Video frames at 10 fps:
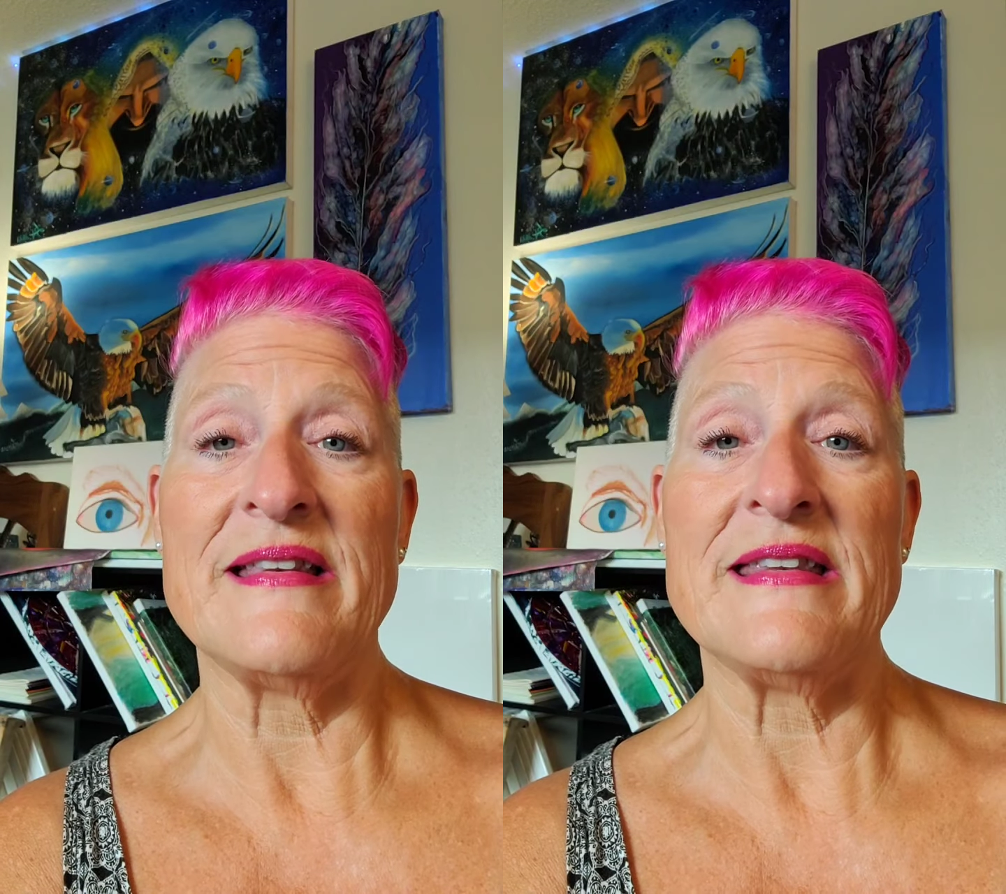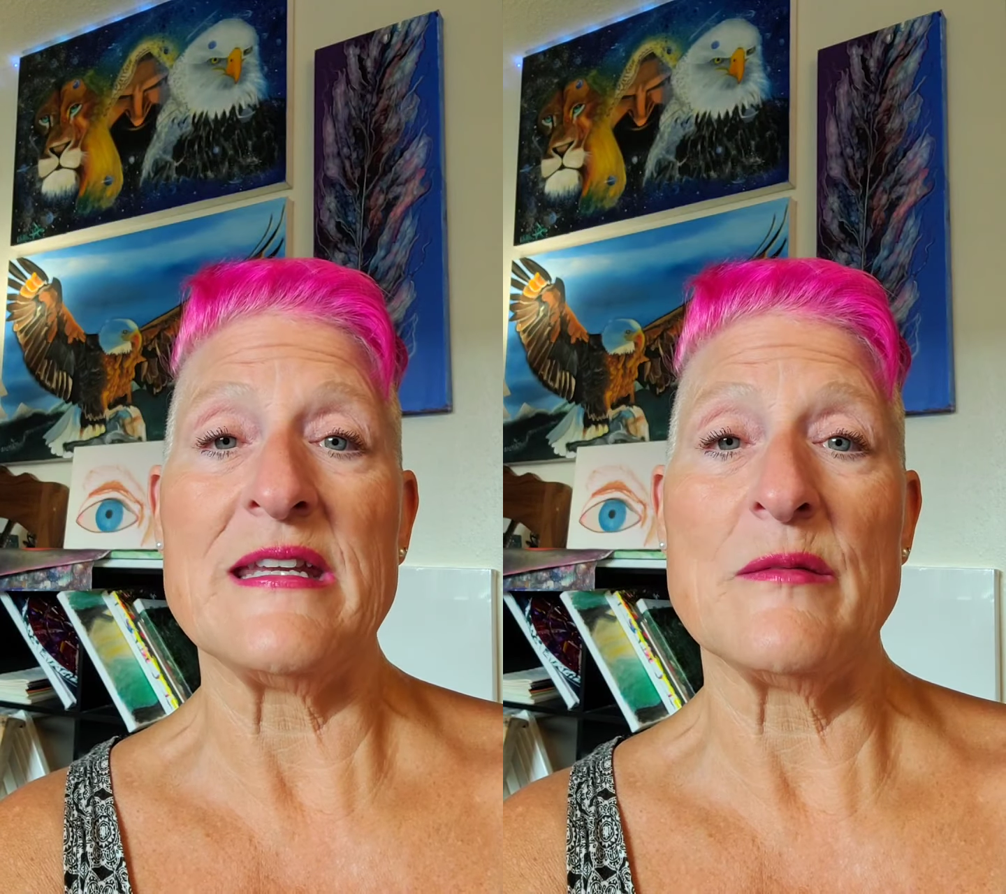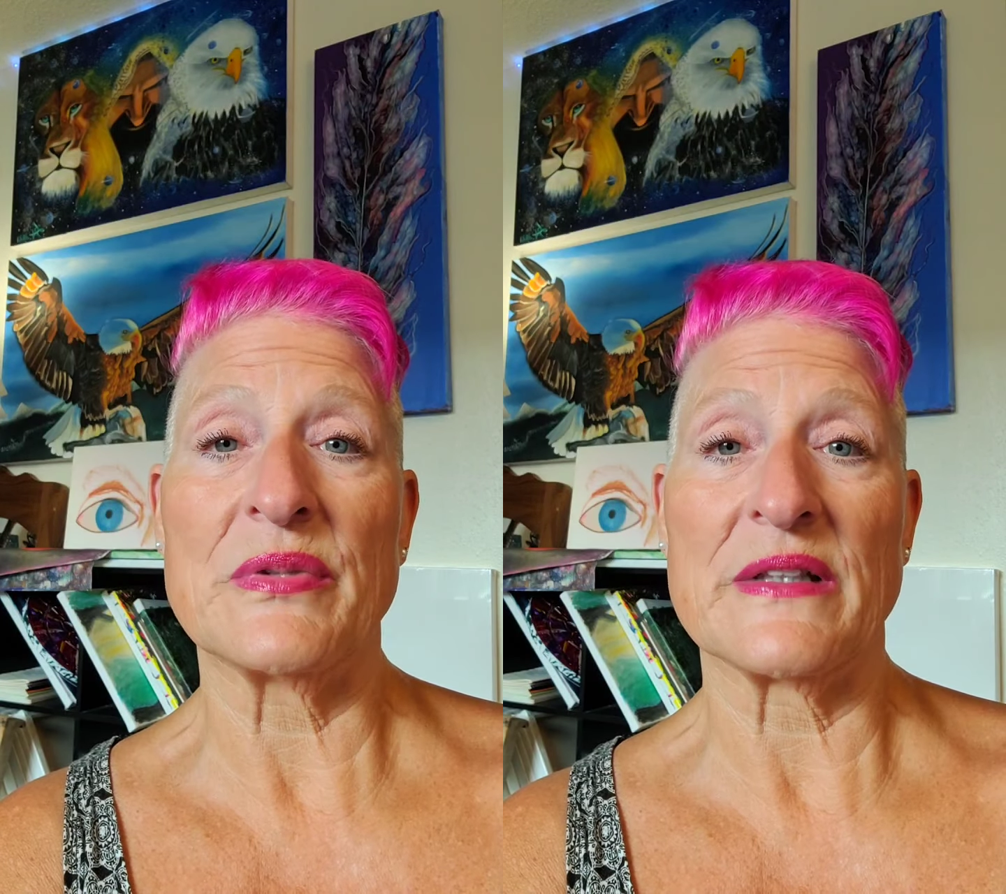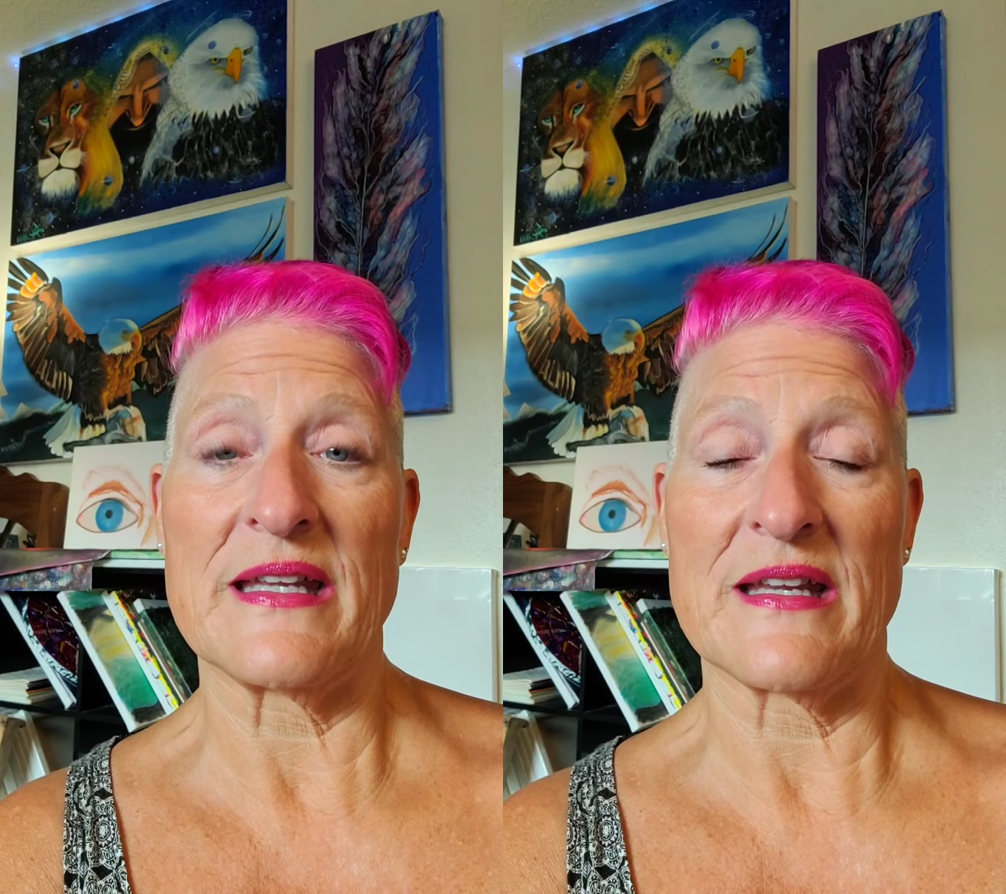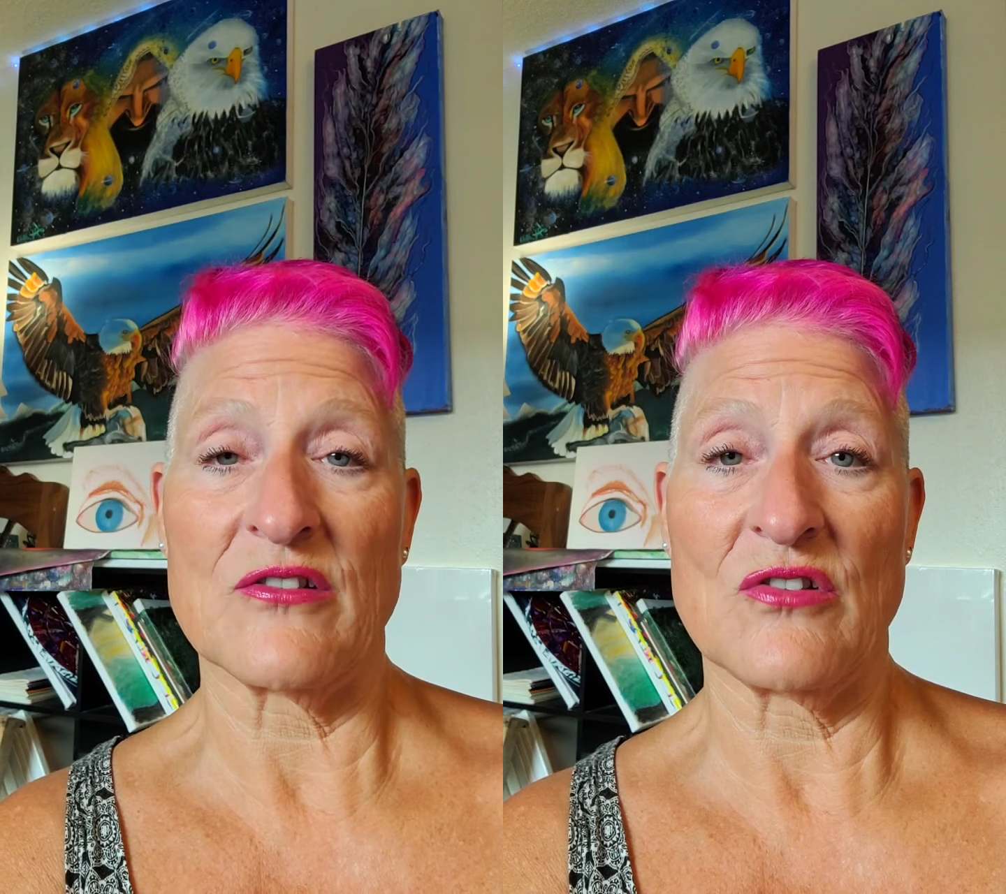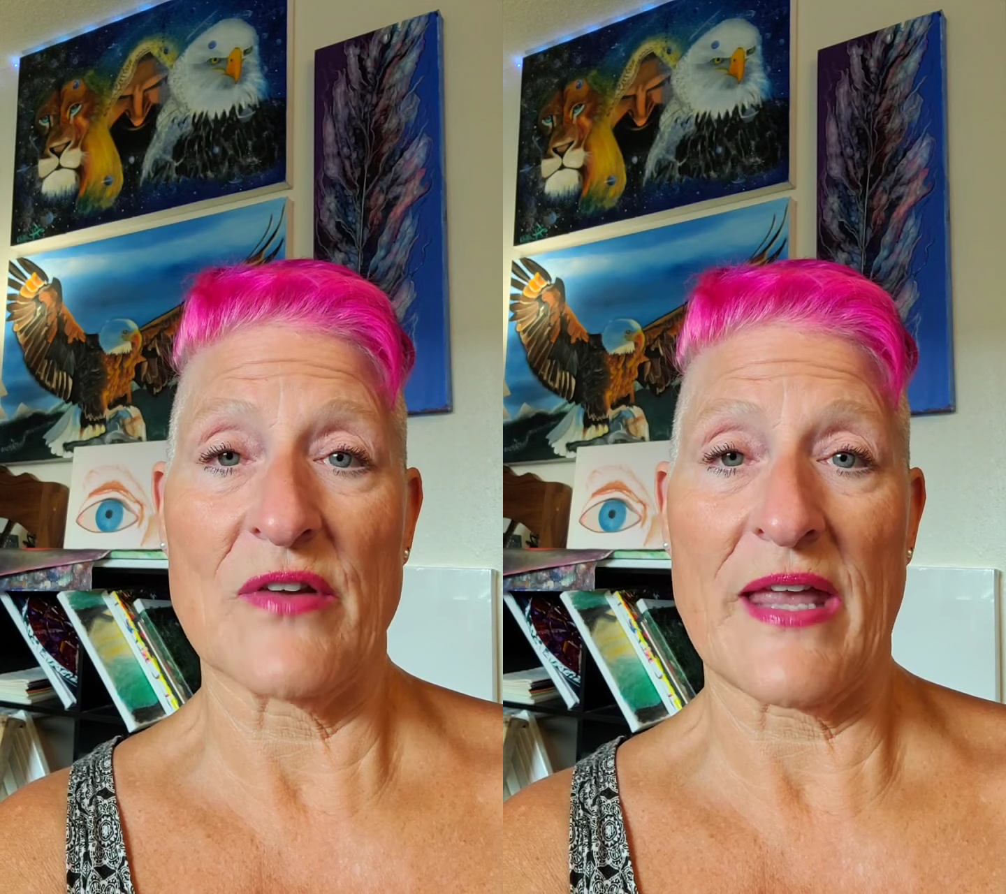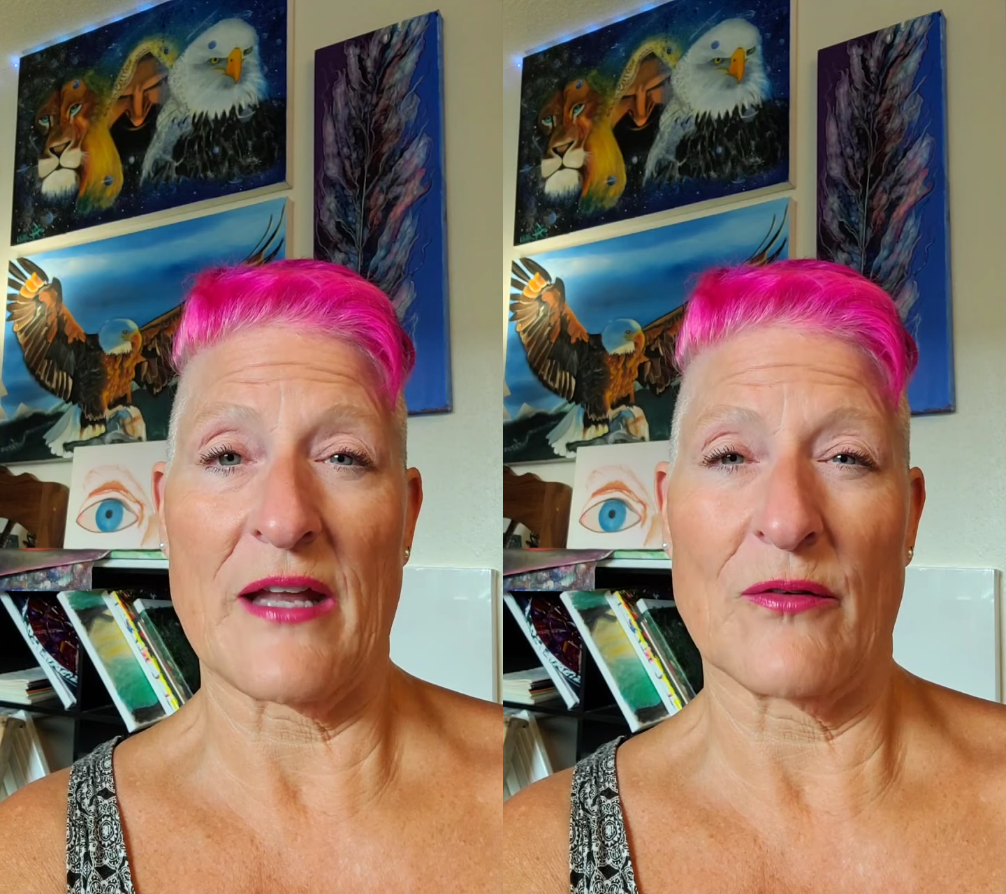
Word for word: deeply as you can.